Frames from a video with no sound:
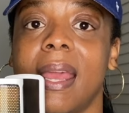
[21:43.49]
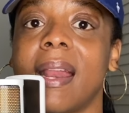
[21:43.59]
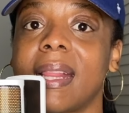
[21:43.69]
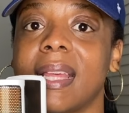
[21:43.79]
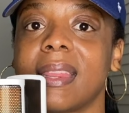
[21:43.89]

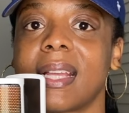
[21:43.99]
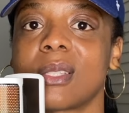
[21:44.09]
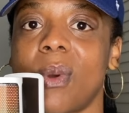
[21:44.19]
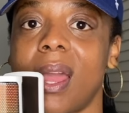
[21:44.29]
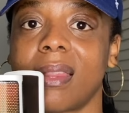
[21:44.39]
And I think
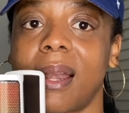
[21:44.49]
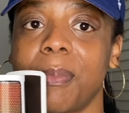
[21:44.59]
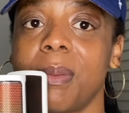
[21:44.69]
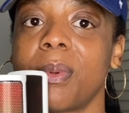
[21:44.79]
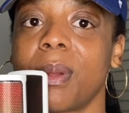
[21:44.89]
that's why a lot
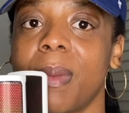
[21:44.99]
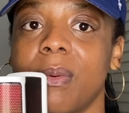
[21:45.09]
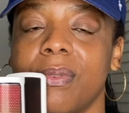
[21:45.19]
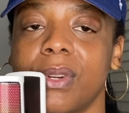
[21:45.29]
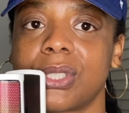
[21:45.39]
of people are
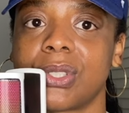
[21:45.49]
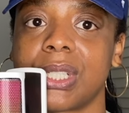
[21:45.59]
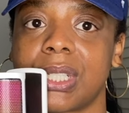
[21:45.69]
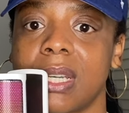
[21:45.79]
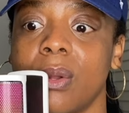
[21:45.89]
met with
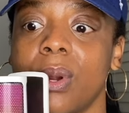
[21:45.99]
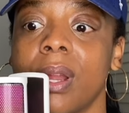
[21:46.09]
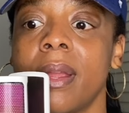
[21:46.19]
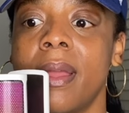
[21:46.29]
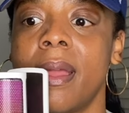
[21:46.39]
frustration or